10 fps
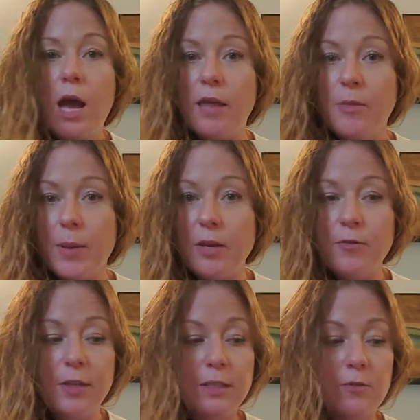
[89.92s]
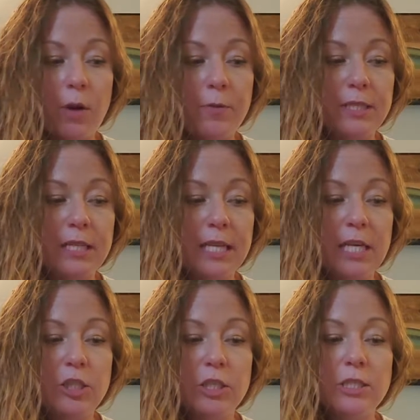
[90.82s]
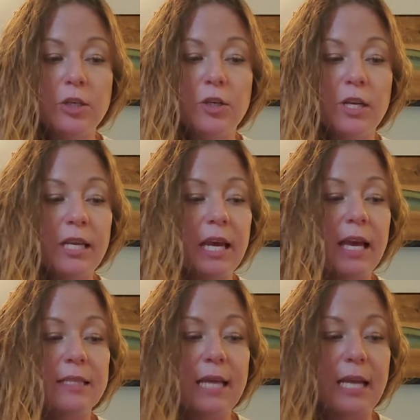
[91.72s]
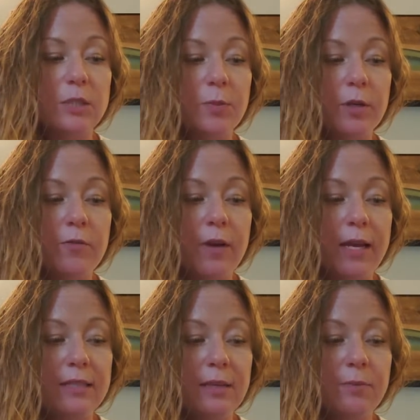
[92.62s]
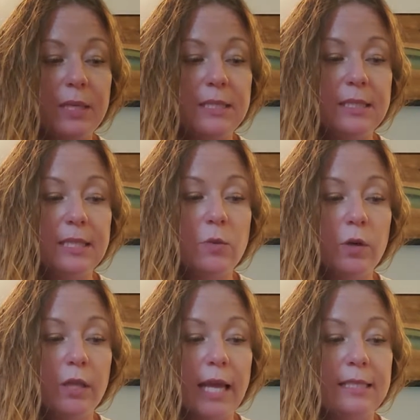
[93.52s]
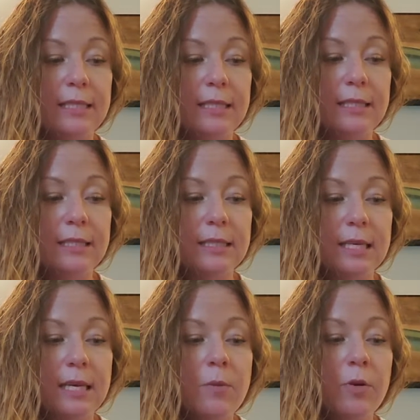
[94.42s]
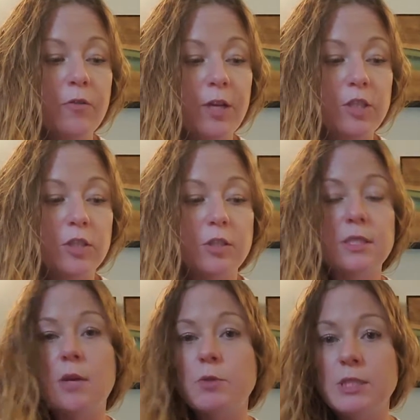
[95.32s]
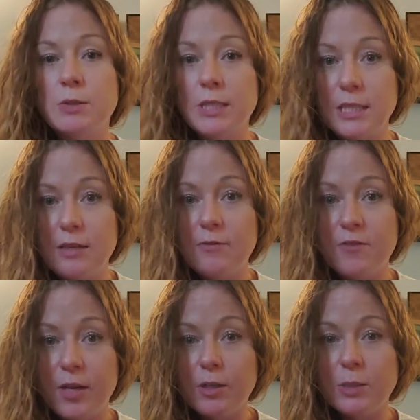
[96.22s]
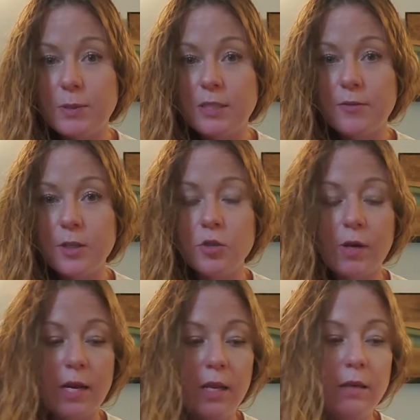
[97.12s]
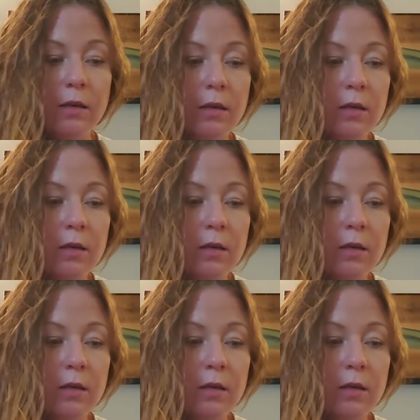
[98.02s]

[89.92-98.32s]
The benefits of representation is you're going to get expert advice. In BC, we're licensed professionals and receive very specific training.